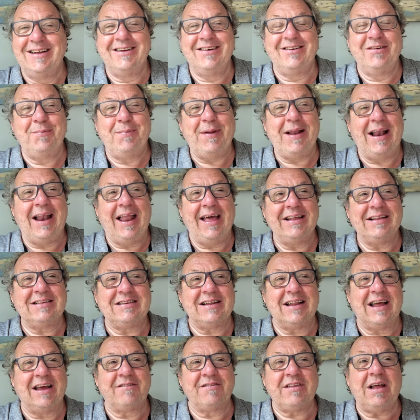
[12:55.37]
A bit late
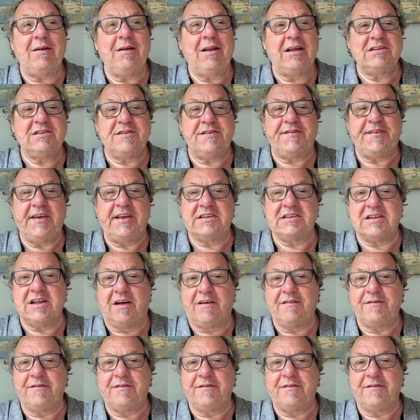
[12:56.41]
today. I've done loads of things though.